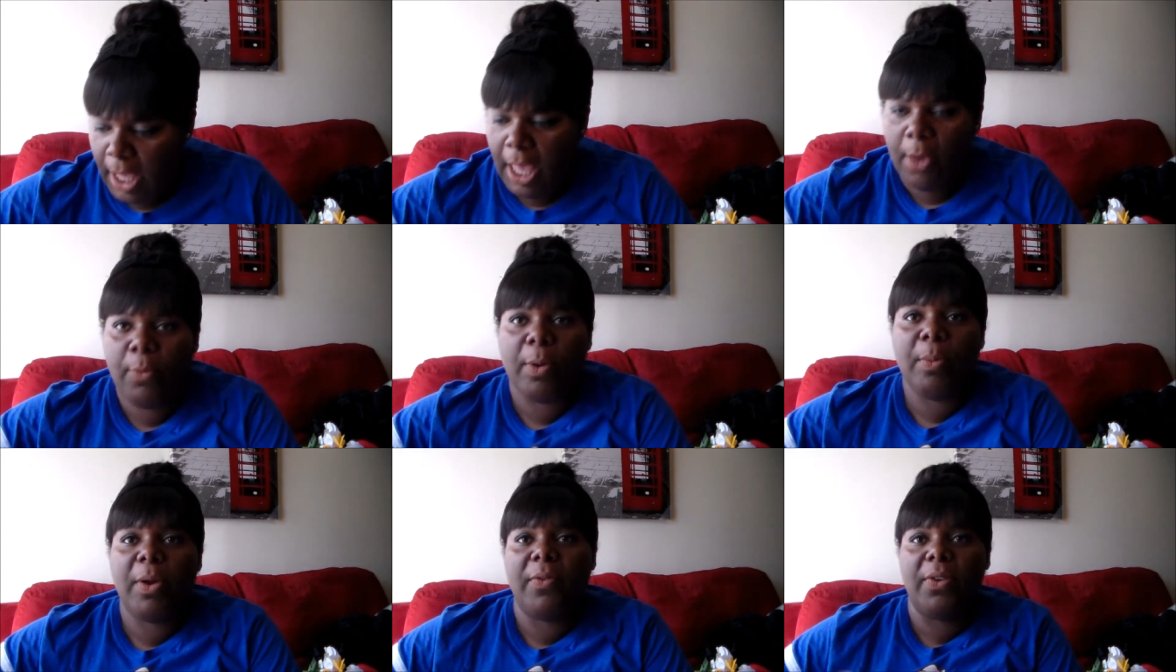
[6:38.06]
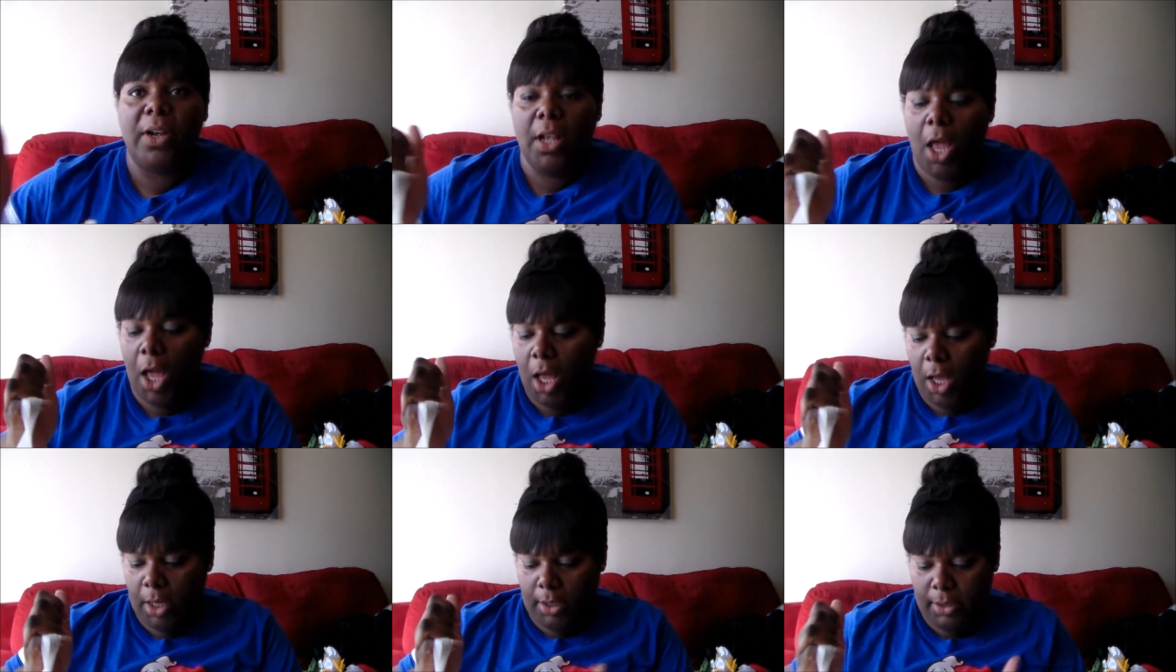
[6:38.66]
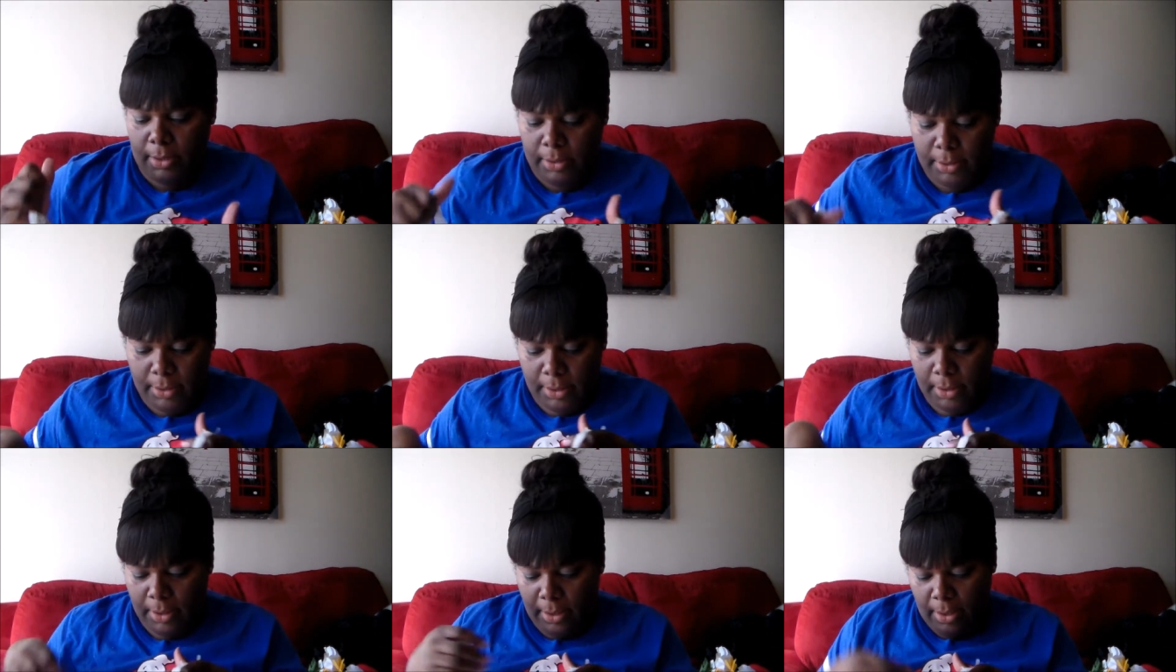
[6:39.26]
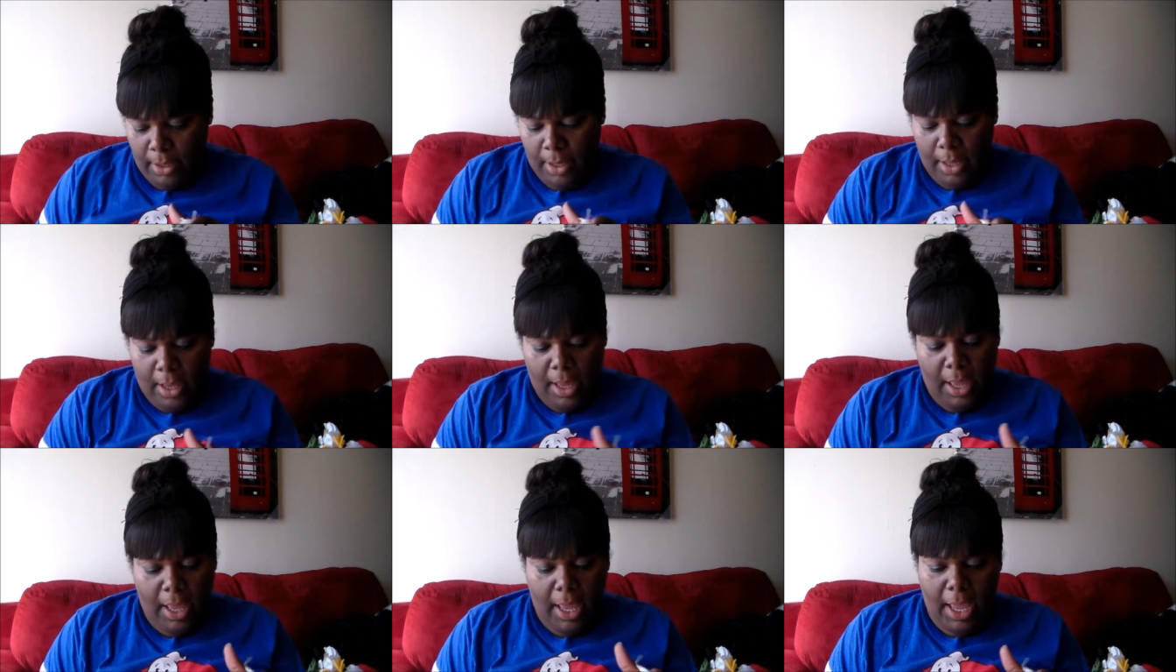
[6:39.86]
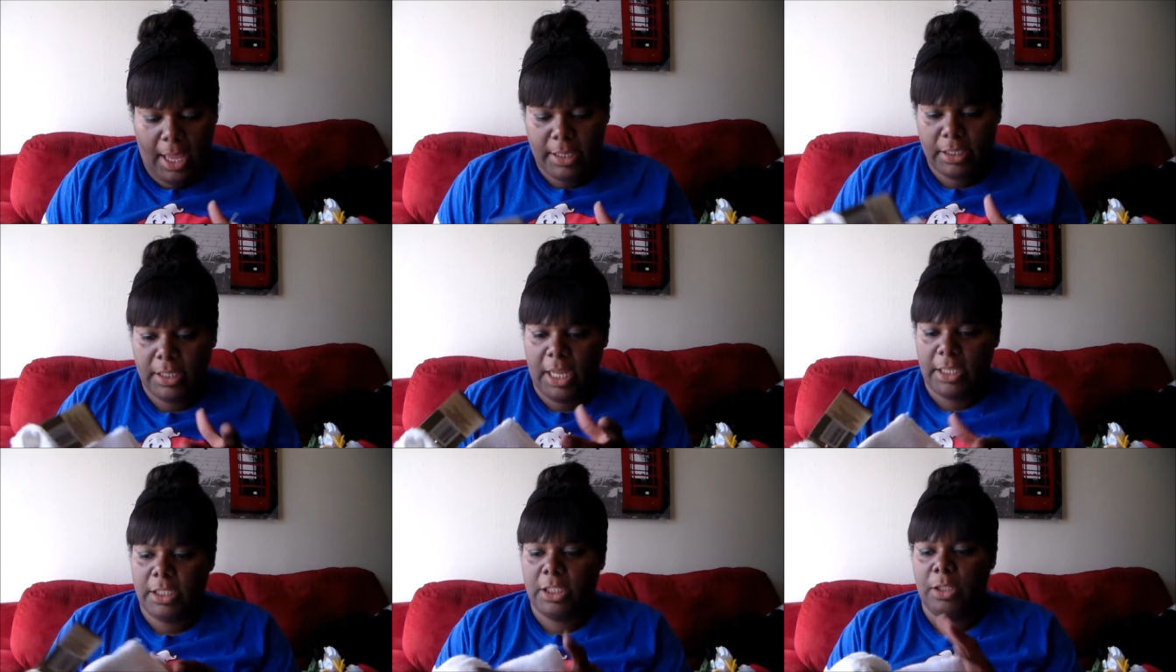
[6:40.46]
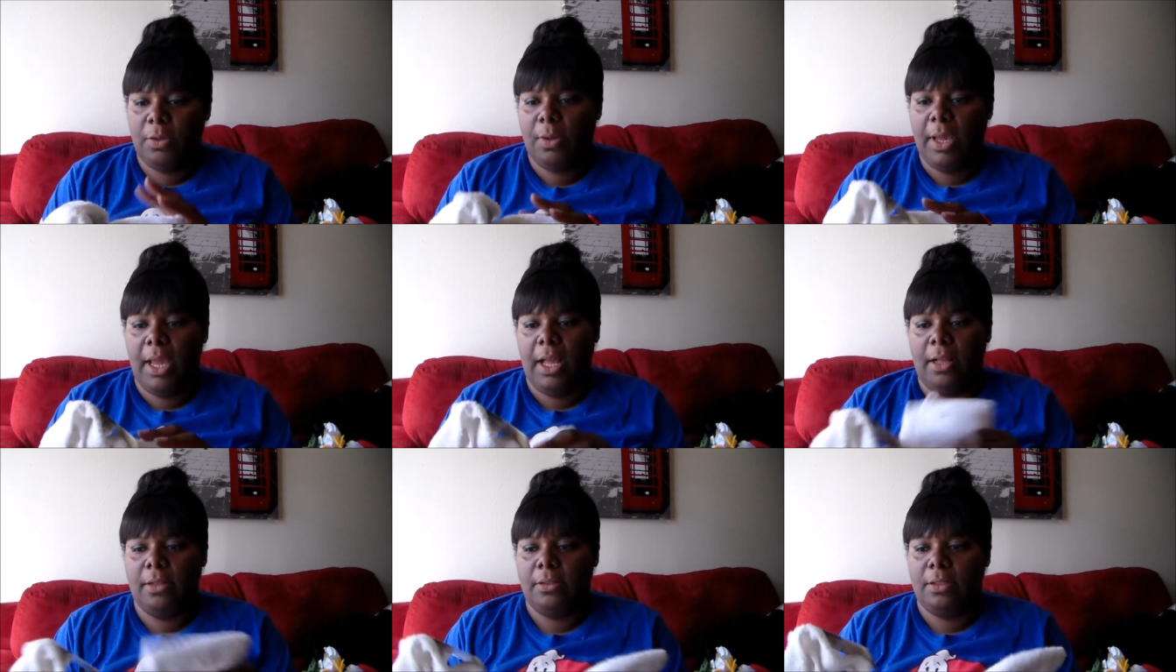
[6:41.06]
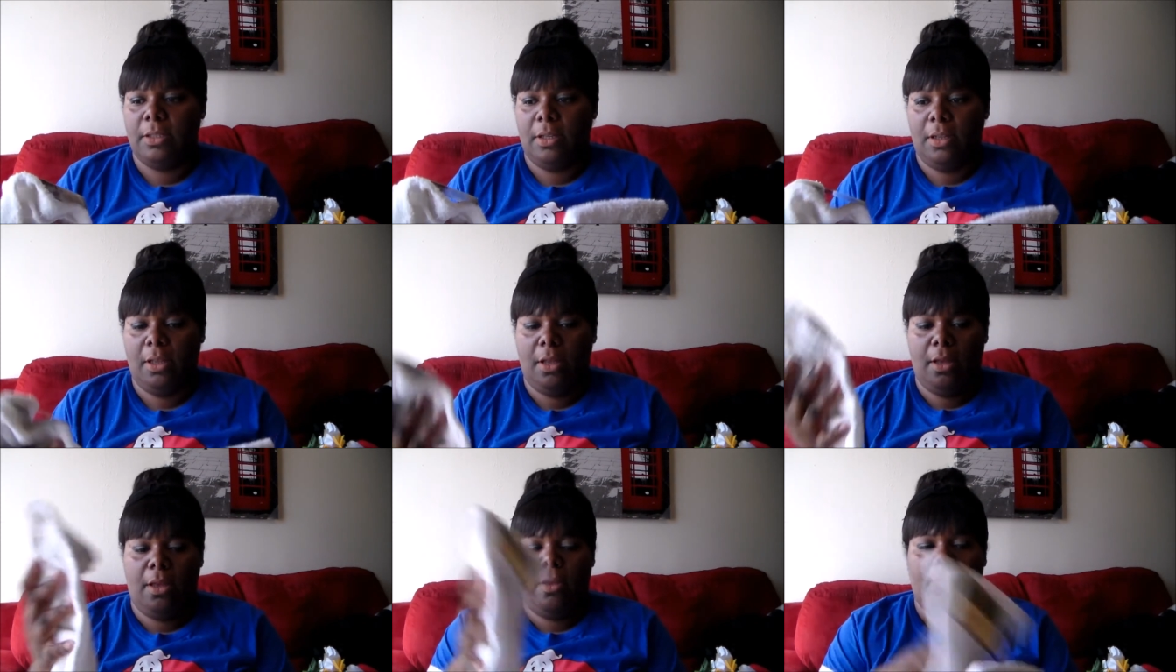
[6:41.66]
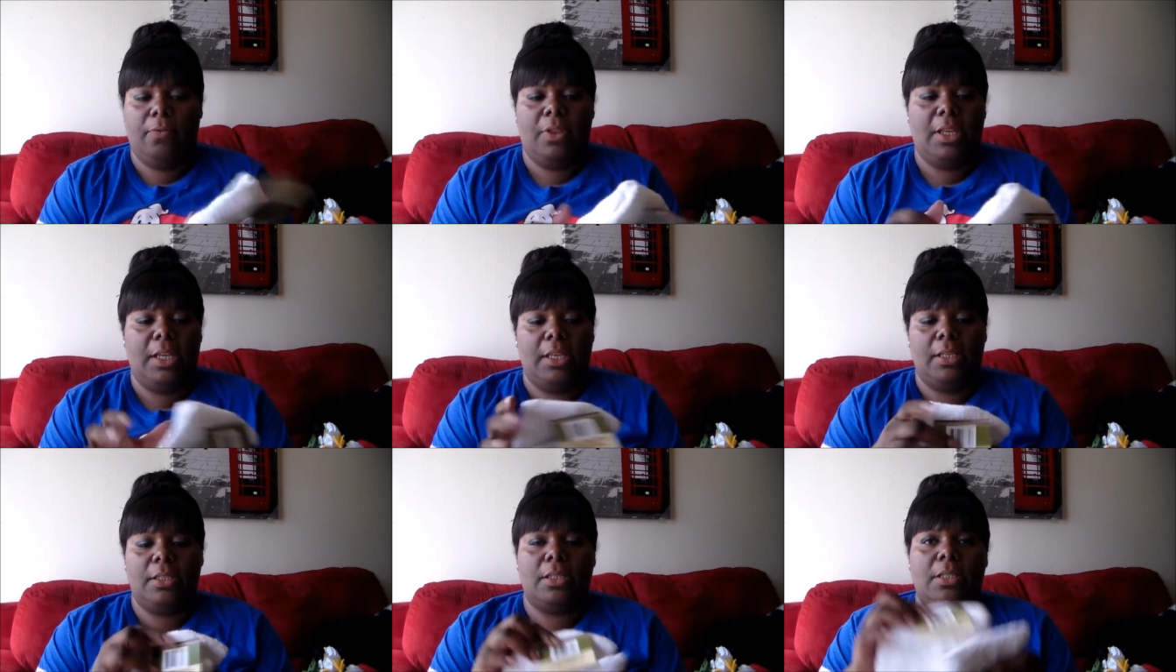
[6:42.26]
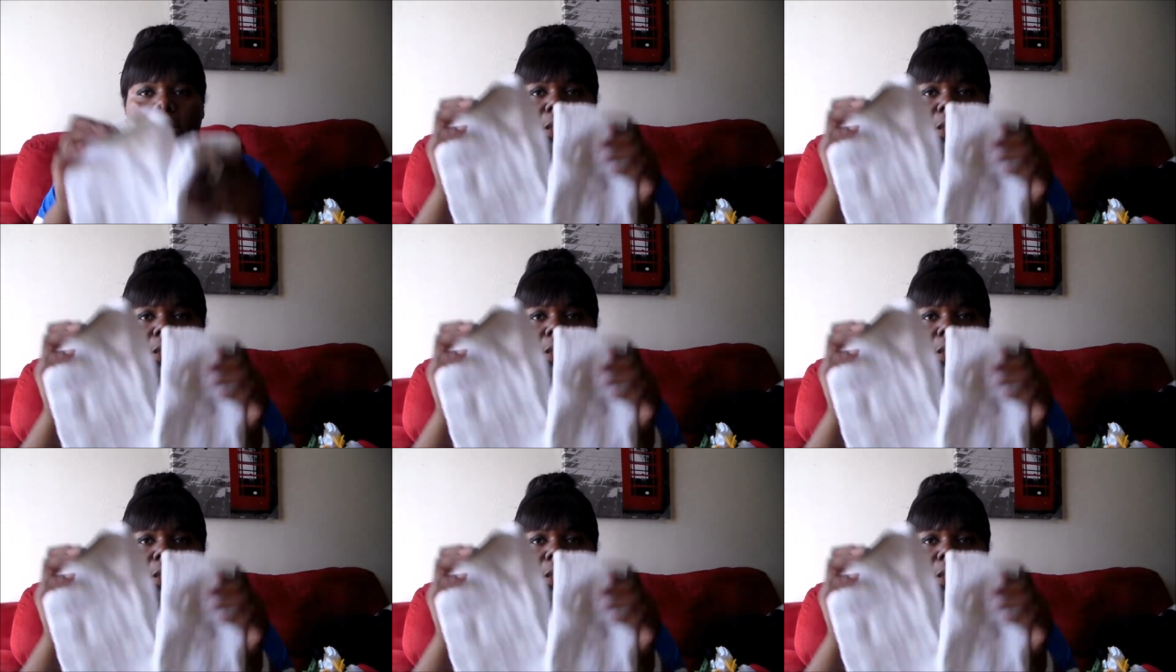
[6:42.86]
and we're moving along. I just got two counts of these